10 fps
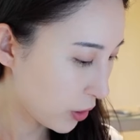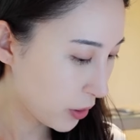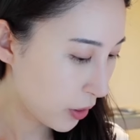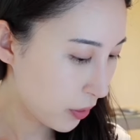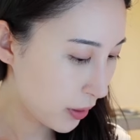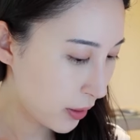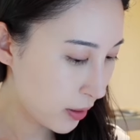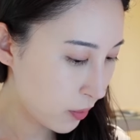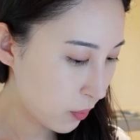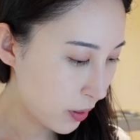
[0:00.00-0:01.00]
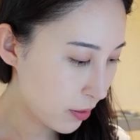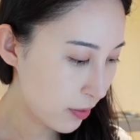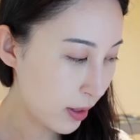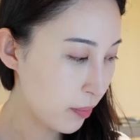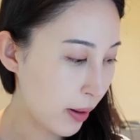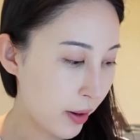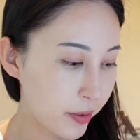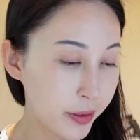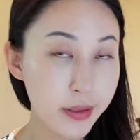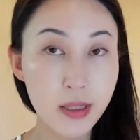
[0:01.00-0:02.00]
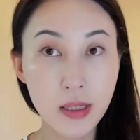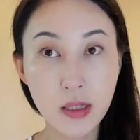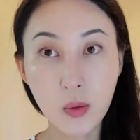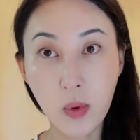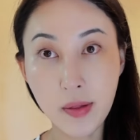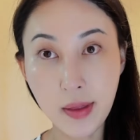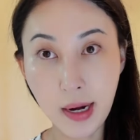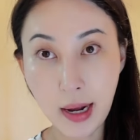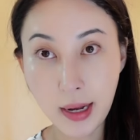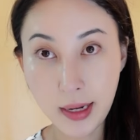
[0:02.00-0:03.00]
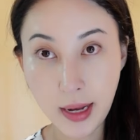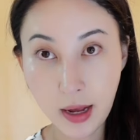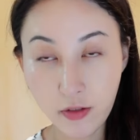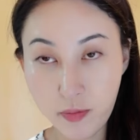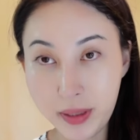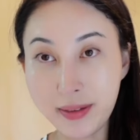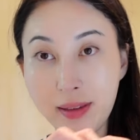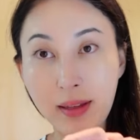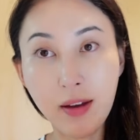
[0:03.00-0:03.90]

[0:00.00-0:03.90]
gonna go in with a powder. This is the one that I have been